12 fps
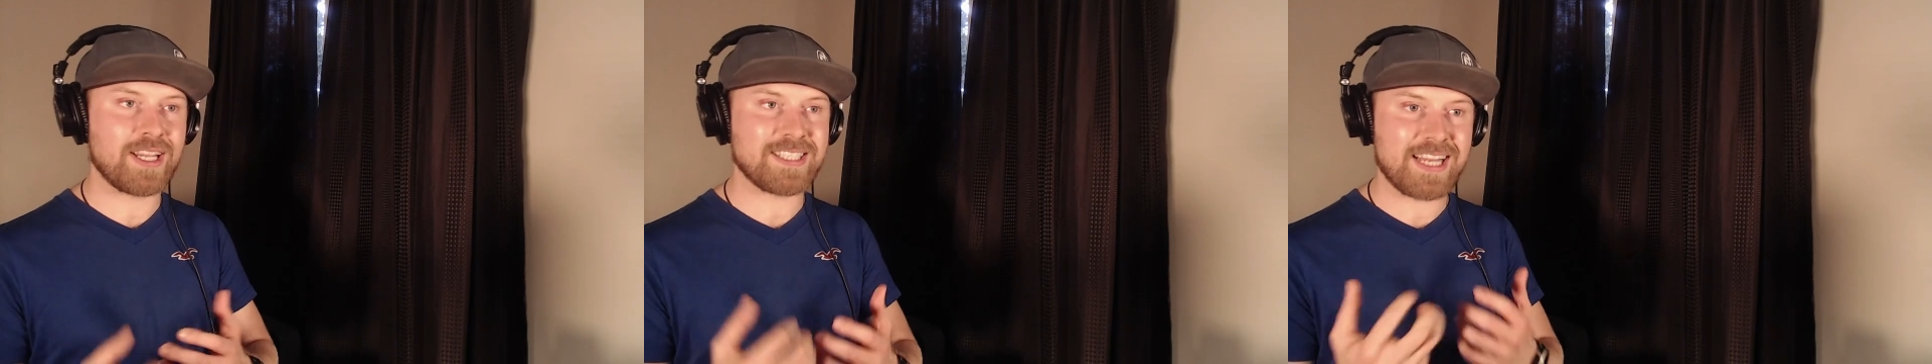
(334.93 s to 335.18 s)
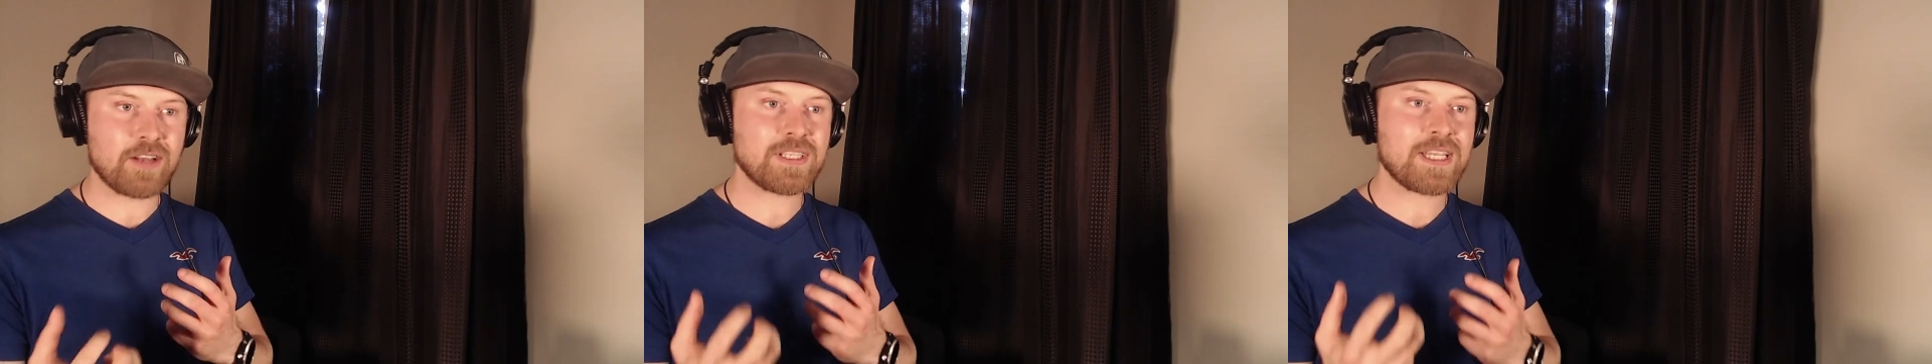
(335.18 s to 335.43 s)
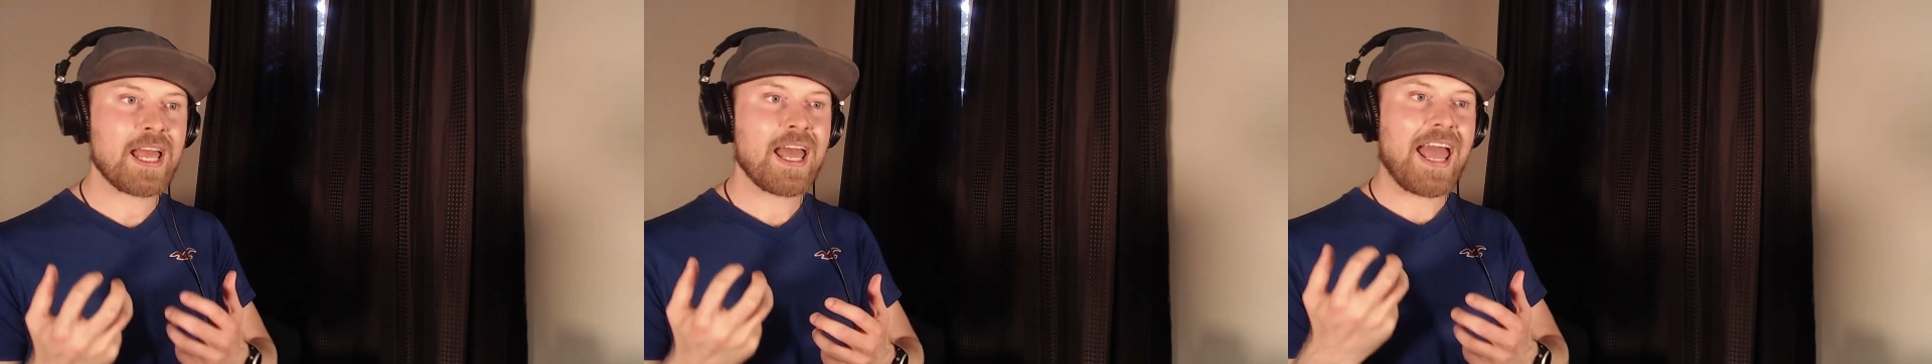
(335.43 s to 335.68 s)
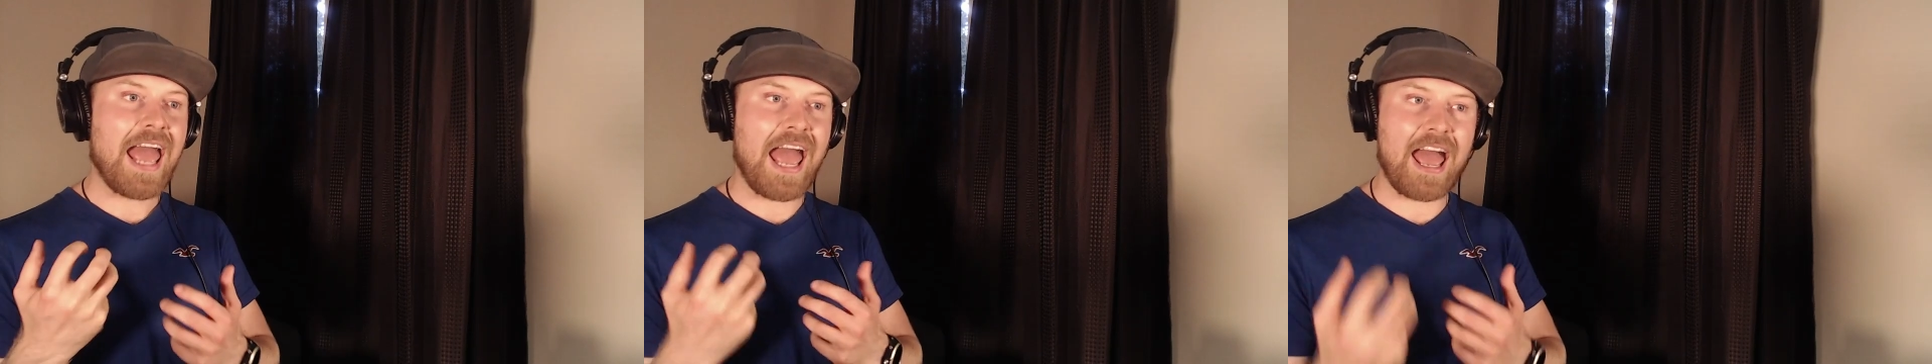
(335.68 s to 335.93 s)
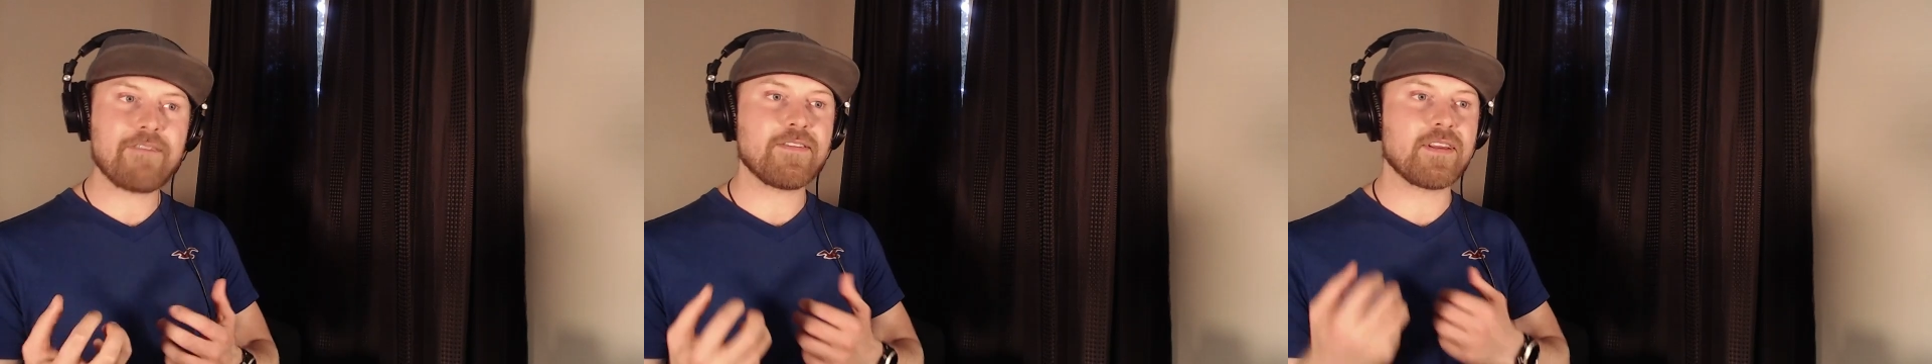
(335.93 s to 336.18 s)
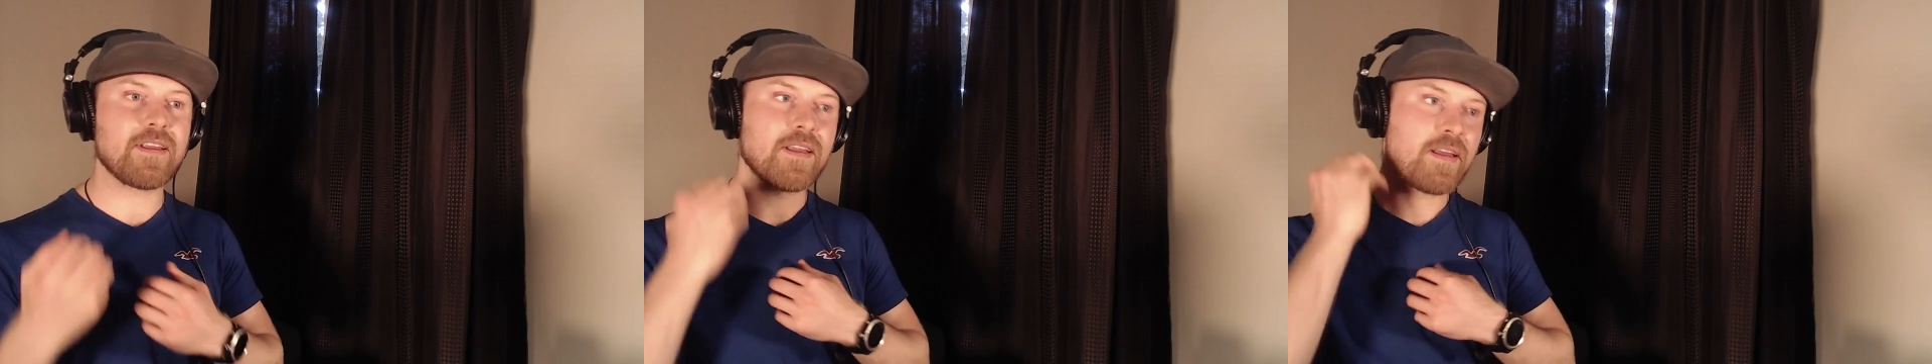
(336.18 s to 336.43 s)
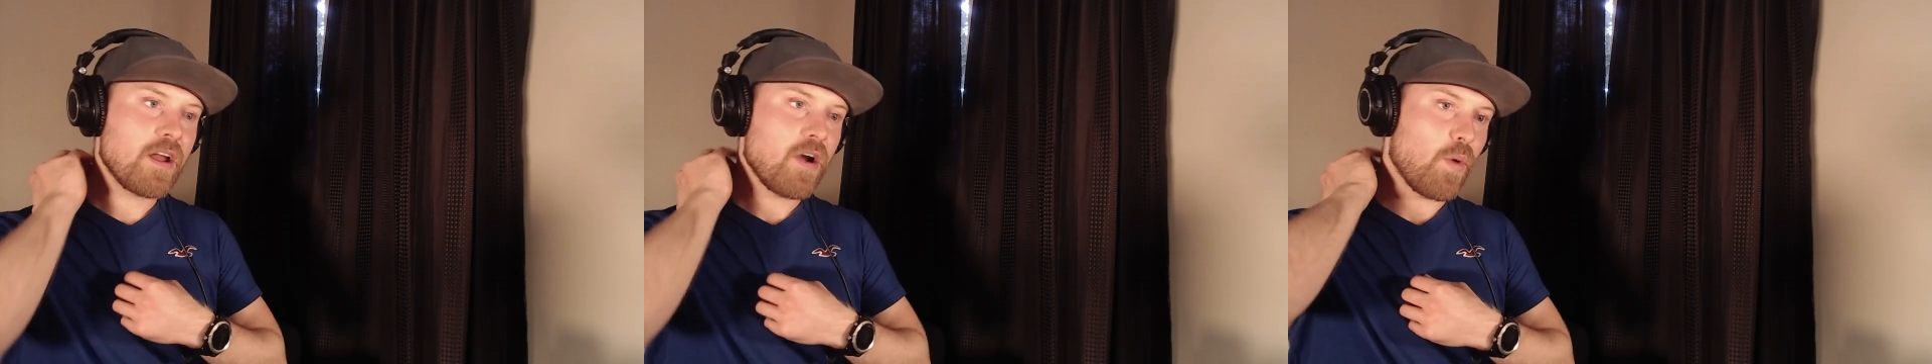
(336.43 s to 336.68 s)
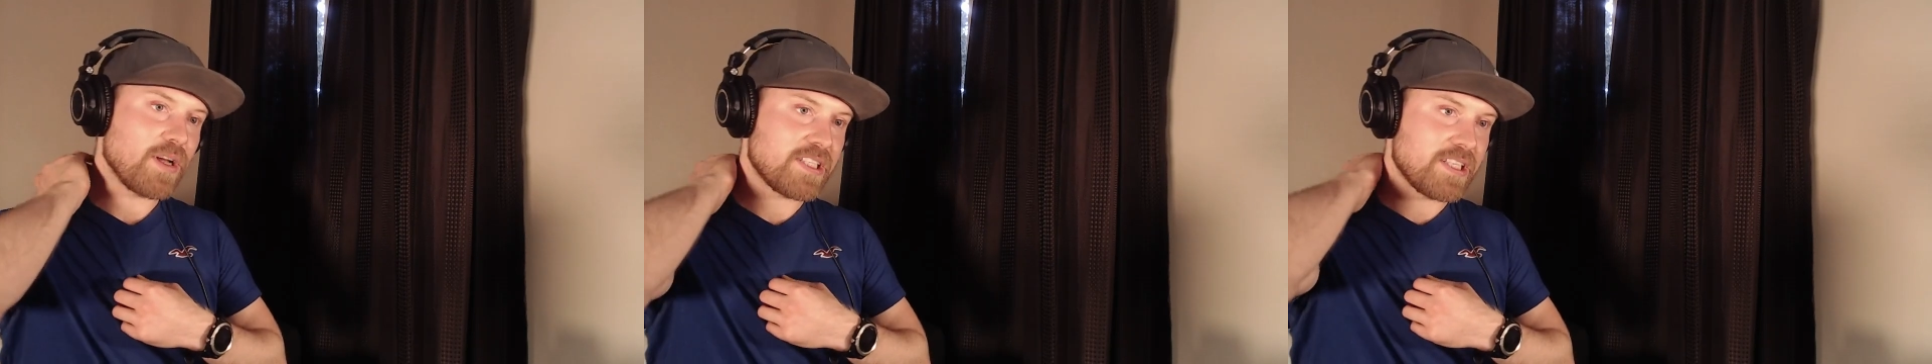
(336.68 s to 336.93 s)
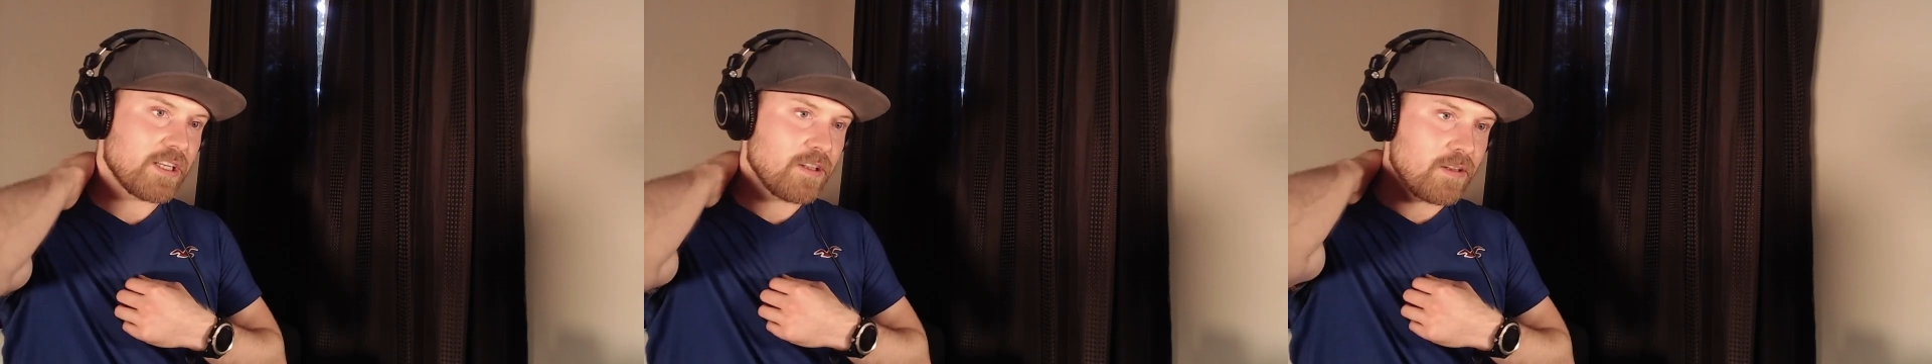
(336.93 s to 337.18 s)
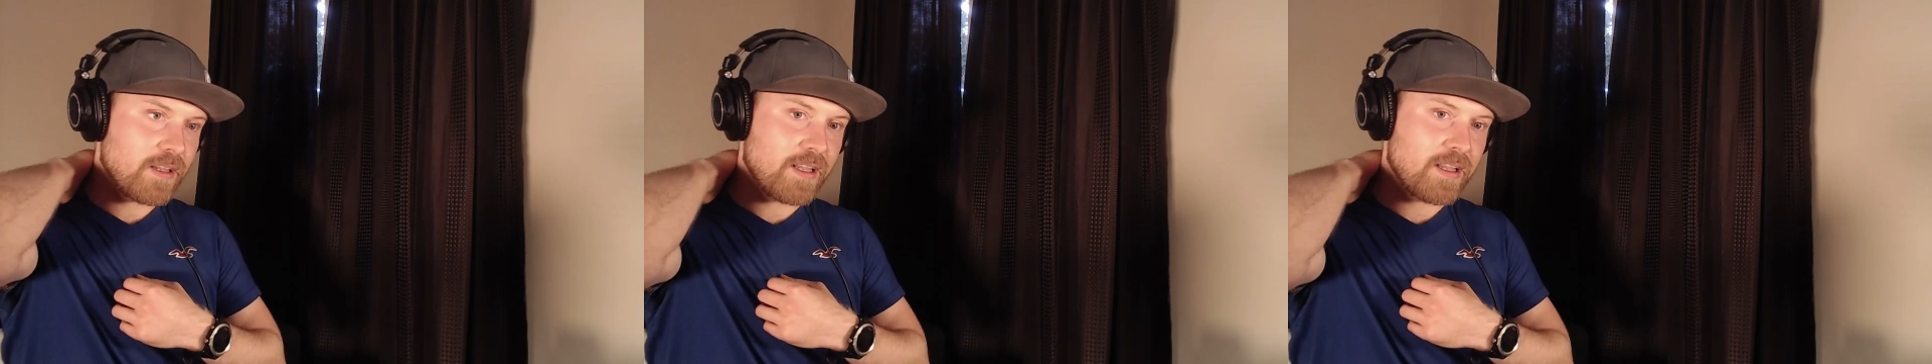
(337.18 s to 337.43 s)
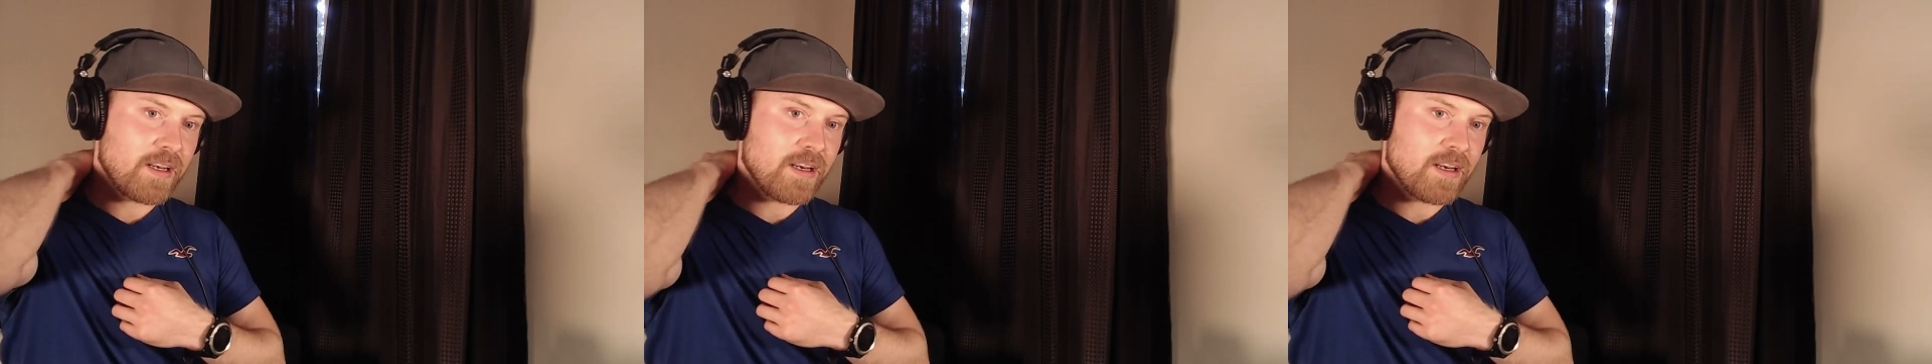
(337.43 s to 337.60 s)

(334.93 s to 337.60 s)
It sounds heavy while still,